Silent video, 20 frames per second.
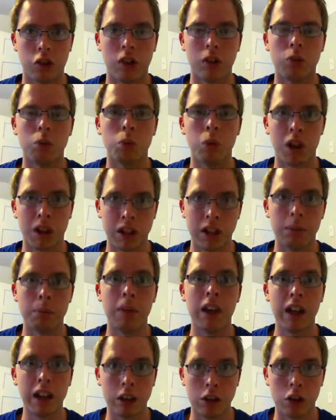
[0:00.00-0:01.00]
when he
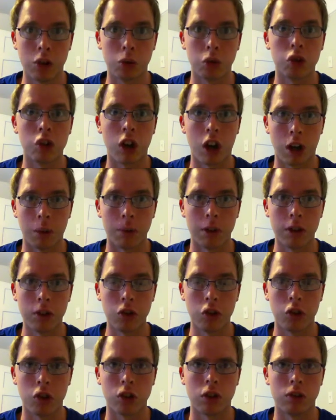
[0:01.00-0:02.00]
made those
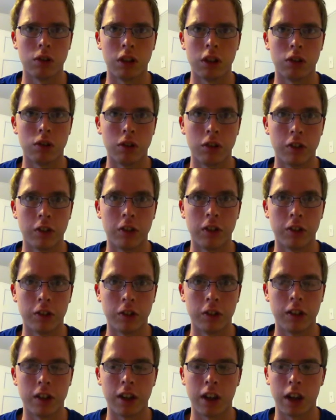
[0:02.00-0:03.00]
comments, although he only did it
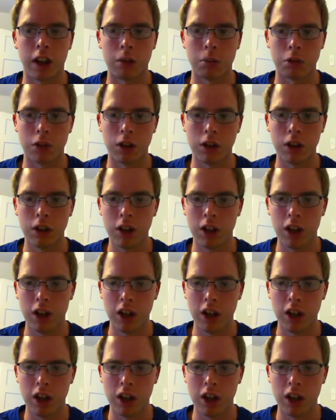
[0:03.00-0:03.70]
to the camera.